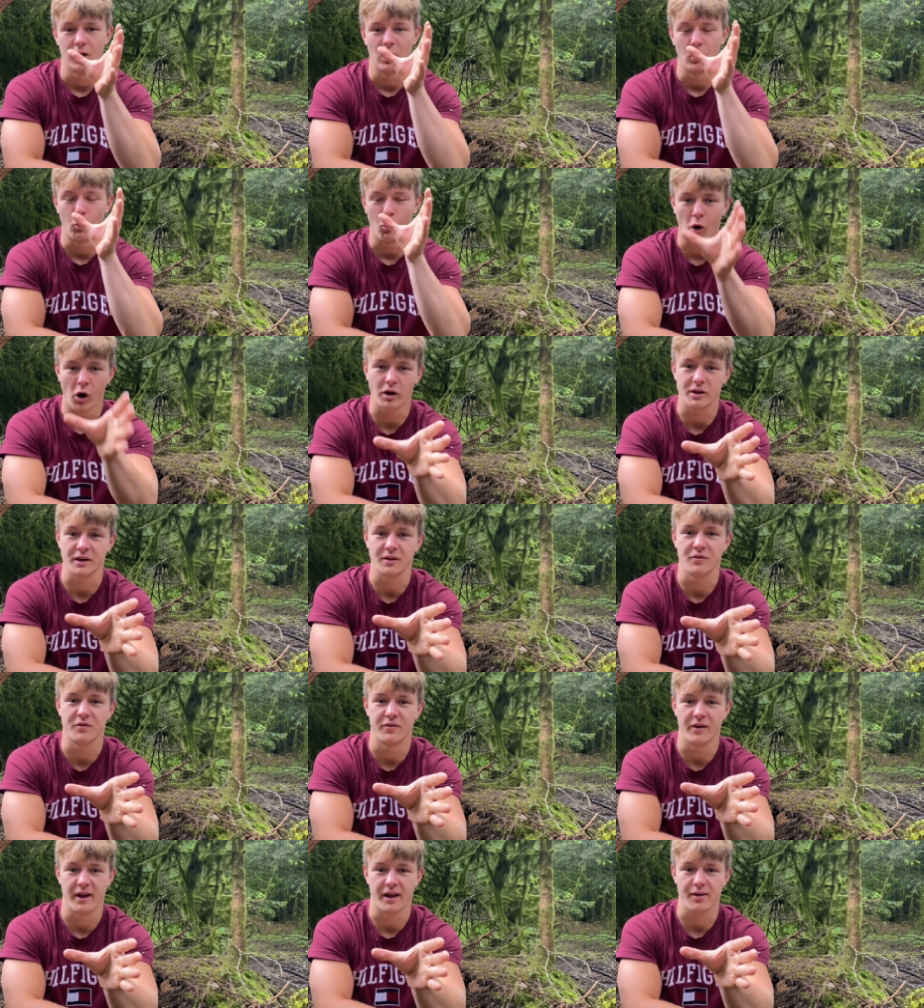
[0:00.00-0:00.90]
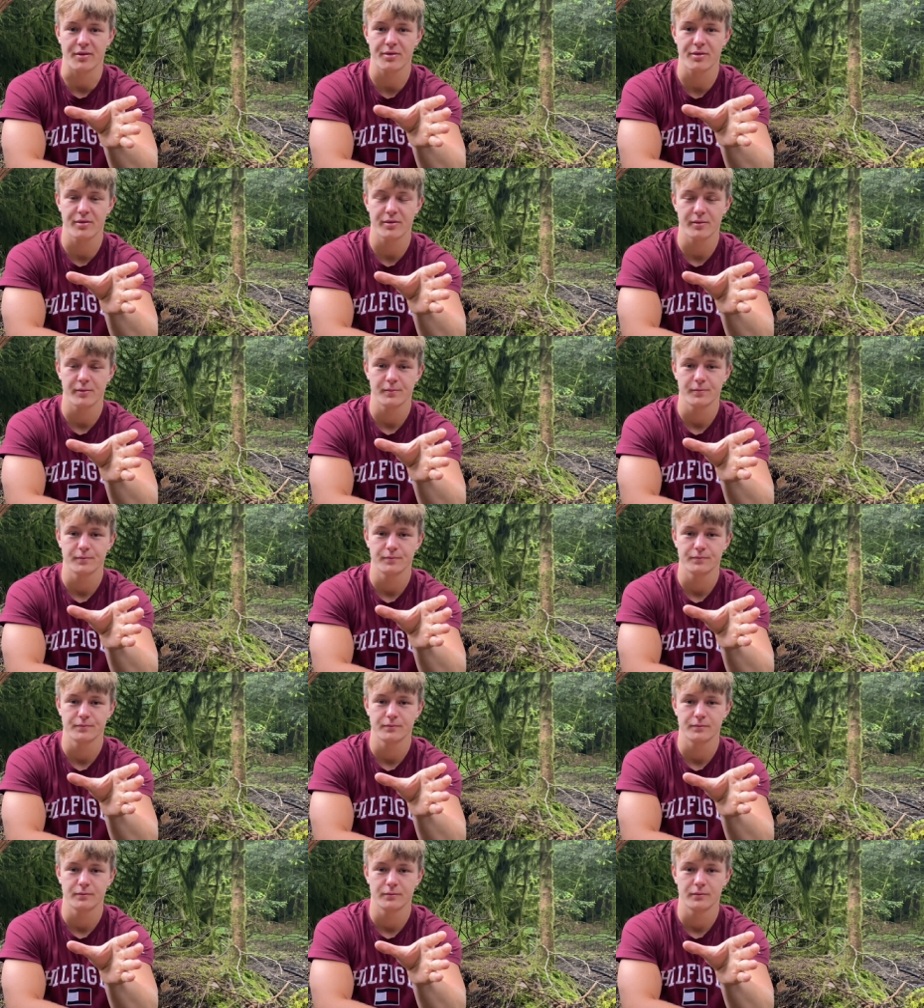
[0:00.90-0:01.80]
Walk in faith.
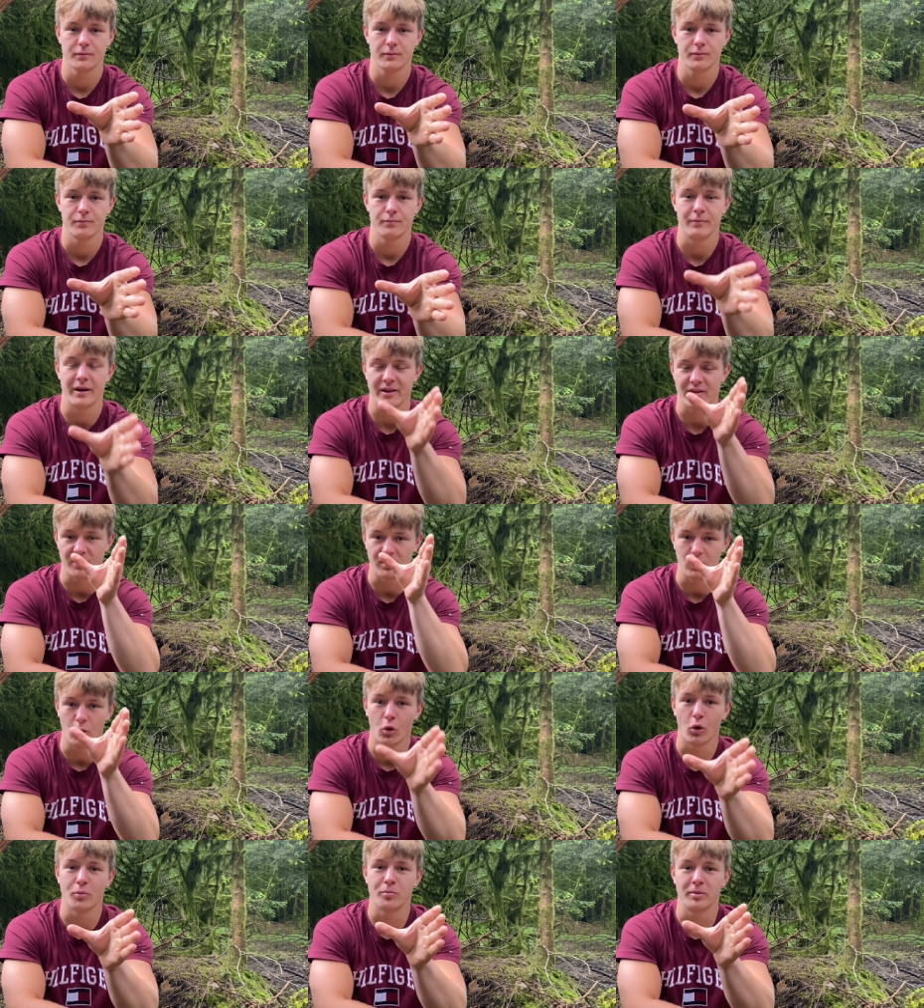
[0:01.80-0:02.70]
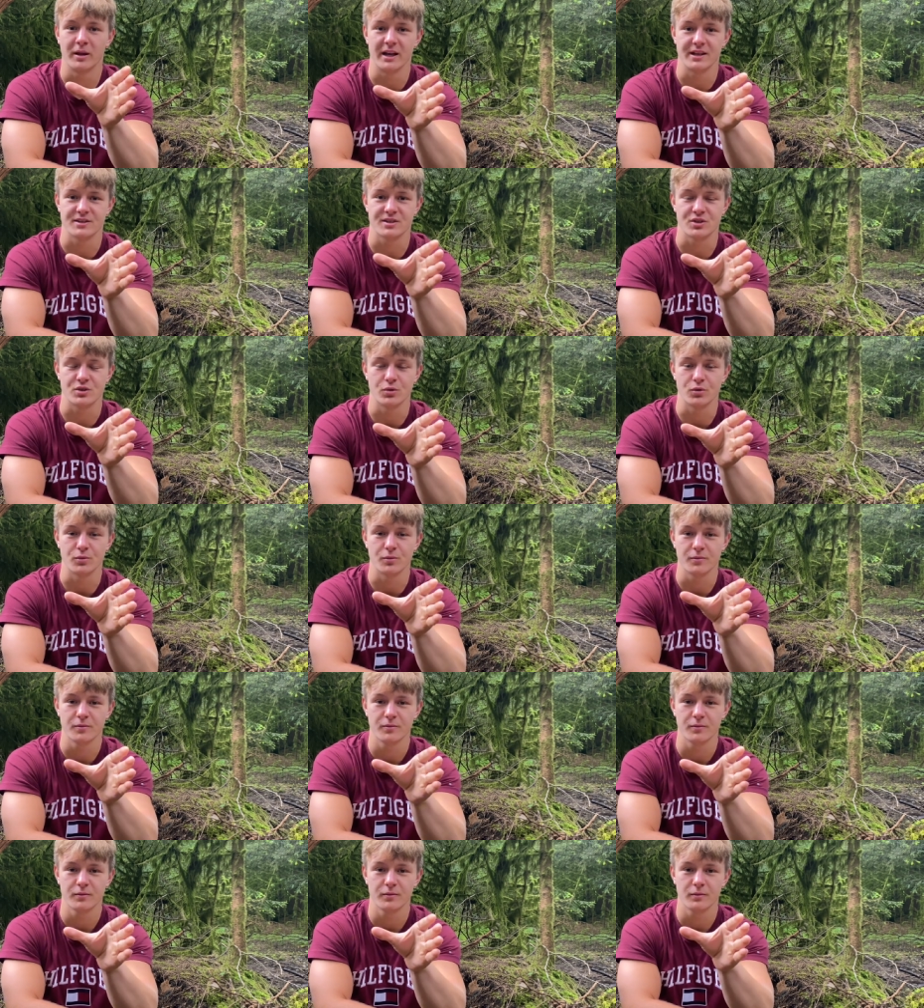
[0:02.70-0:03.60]
May the Lord bless you.
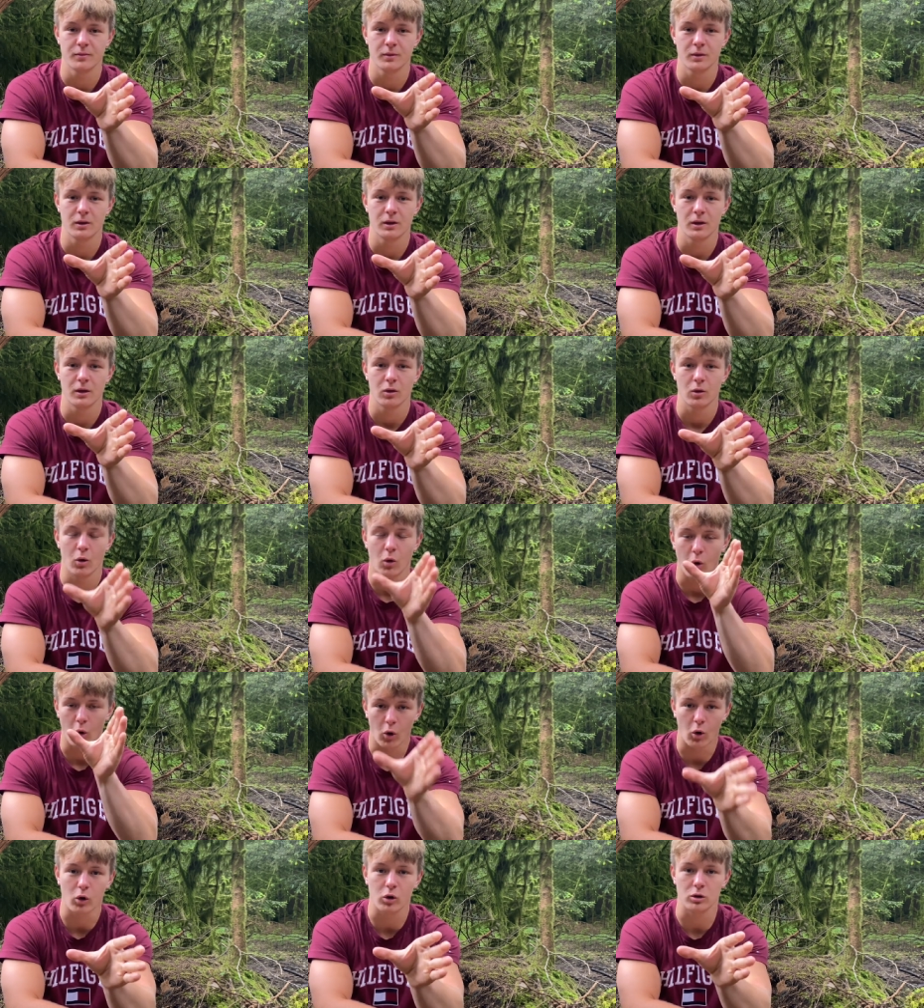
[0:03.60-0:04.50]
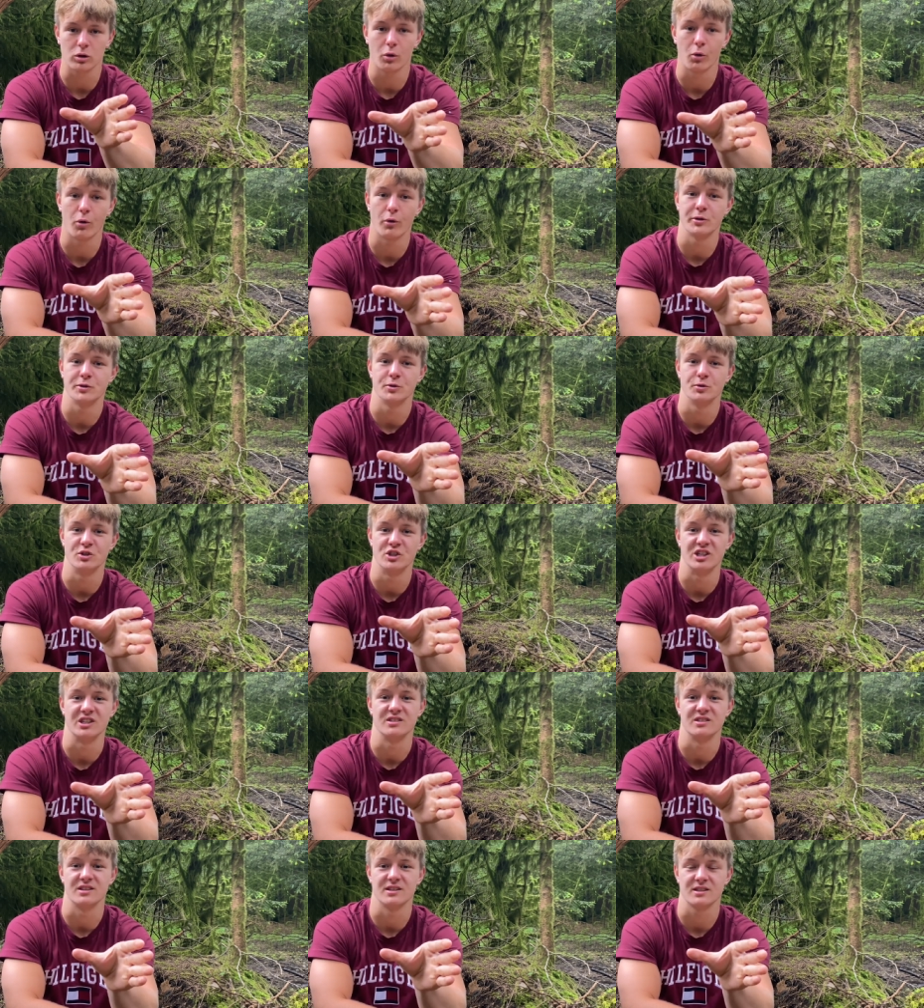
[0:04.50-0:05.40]
All glory to
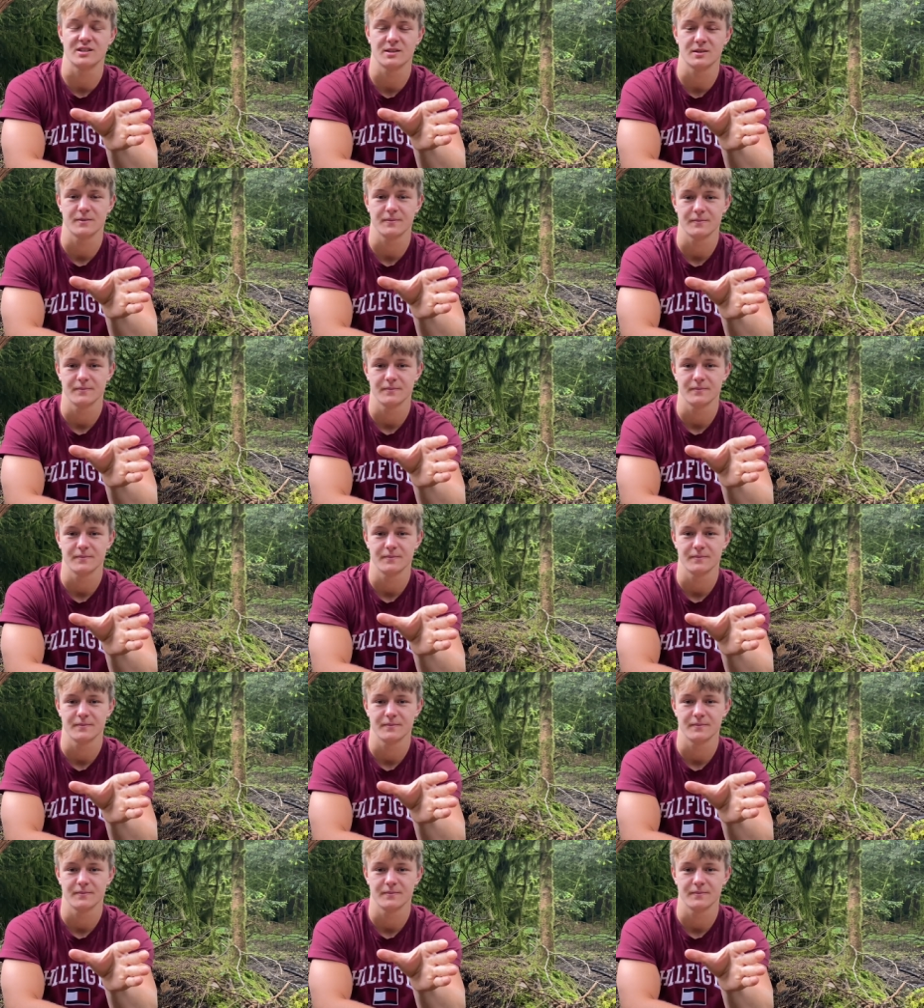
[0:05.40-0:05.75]
Jesus.